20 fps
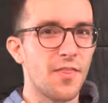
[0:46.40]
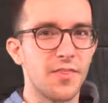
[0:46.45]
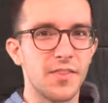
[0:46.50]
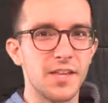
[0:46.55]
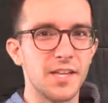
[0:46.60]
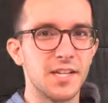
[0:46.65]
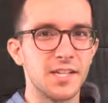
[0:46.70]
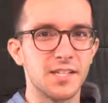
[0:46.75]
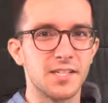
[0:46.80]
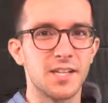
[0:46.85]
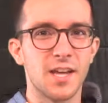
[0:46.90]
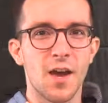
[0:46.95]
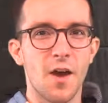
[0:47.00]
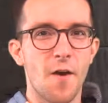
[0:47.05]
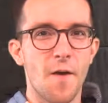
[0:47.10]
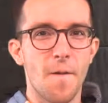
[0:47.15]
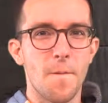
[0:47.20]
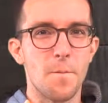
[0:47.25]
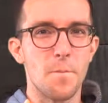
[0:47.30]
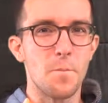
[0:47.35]
these
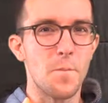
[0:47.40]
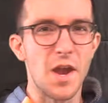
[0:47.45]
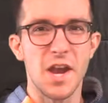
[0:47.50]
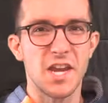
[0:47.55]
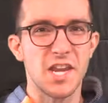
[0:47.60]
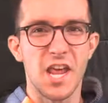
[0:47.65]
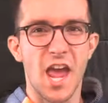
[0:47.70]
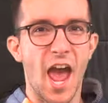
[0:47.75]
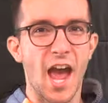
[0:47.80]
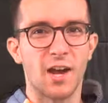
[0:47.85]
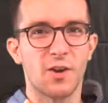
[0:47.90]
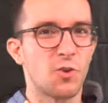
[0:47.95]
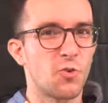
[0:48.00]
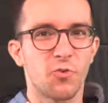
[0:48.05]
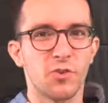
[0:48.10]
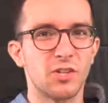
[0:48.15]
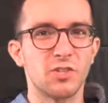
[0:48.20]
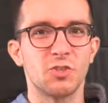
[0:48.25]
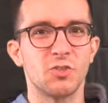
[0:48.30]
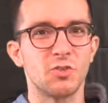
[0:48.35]
maniac
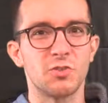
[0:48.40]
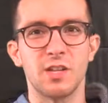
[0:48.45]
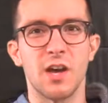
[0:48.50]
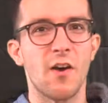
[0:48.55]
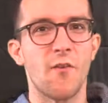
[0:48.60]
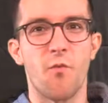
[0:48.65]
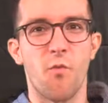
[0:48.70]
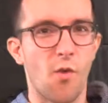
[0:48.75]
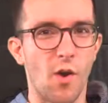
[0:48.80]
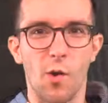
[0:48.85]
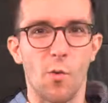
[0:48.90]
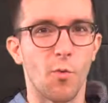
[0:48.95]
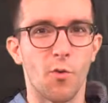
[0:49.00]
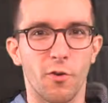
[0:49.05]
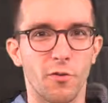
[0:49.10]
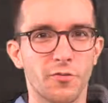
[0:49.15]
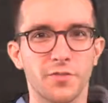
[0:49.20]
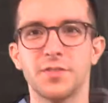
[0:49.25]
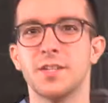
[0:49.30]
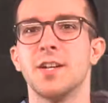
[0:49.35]
creatures of
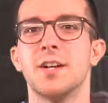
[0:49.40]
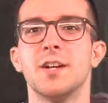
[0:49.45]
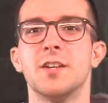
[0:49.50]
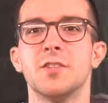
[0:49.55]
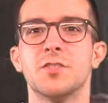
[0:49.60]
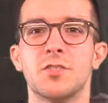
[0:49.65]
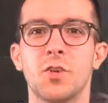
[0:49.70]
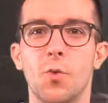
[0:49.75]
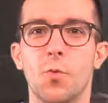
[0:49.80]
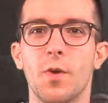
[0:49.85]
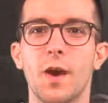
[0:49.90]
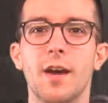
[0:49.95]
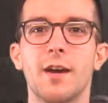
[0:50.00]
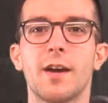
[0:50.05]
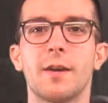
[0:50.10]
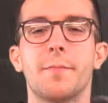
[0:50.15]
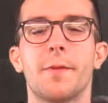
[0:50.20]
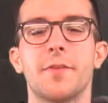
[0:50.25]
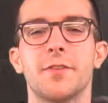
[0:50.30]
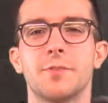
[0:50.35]
werewolves? So what I
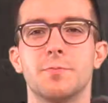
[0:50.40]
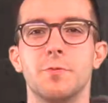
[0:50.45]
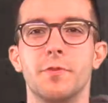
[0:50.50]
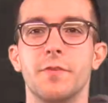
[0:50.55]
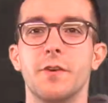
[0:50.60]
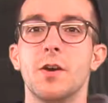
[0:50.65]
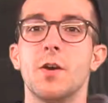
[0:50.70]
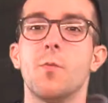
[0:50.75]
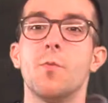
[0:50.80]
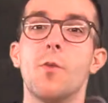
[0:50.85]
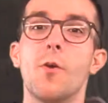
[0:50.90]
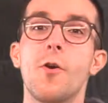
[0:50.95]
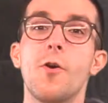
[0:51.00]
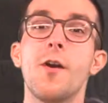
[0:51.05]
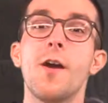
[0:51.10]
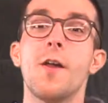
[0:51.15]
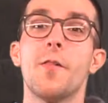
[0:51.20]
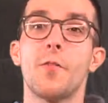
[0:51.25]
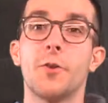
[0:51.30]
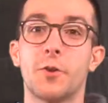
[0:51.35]
like about this movie,
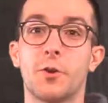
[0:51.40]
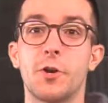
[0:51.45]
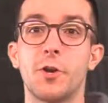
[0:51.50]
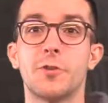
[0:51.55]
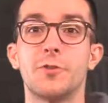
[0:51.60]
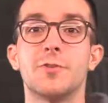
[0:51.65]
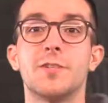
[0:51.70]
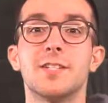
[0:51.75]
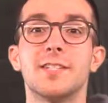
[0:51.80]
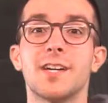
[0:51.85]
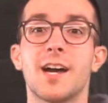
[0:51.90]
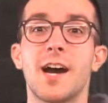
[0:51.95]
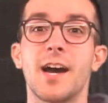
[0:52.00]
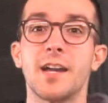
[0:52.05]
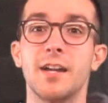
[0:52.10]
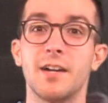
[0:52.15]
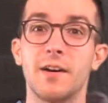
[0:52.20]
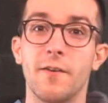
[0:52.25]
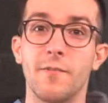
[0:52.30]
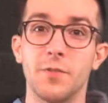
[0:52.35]
well, the creature
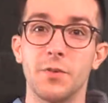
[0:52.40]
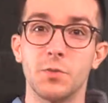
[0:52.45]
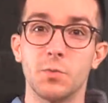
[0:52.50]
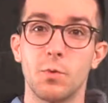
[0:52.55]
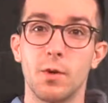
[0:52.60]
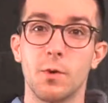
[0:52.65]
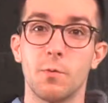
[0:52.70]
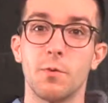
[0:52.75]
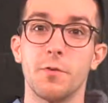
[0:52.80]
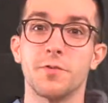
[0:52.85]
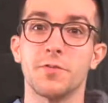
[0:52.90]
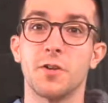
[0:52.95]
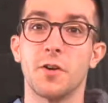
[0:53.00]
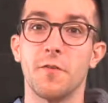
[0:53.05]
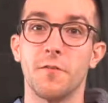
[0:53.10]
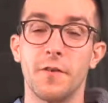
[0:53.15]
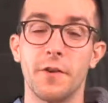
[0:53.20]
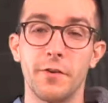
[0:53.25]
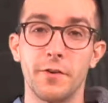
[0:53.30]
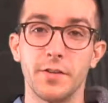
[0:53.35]
design of these werewolves
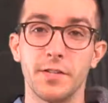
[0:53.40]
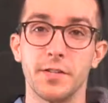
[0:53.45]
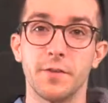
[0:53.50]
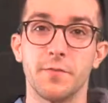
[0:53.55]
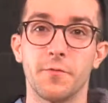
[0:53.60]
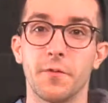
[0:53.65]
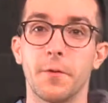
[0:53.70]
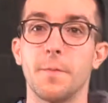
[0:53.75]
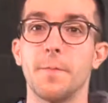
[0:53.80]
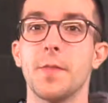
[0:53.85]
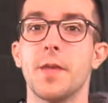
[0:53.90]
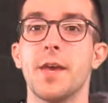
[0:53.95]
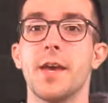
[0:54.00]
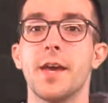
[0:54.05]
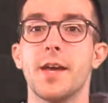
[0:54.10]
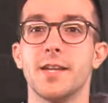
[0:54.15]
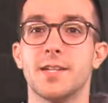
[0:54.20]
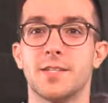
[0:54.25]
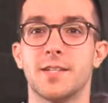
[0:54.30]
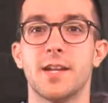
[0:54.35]
are very different.
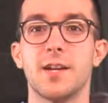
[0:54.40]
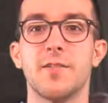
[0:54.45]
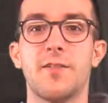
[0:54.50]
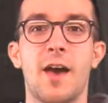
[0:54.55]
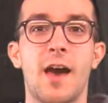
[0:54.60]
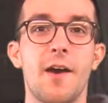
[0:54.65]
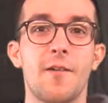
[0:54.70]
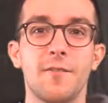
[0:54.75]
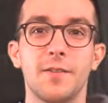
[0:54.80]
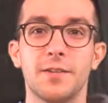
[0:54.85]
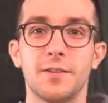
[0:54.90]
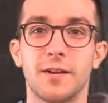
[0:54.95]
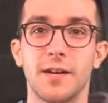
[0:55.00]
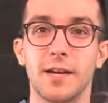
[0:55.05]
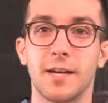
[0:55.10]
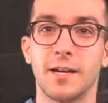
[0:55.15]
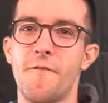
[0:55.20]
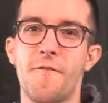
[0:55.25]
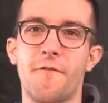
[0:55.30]
Instead of having like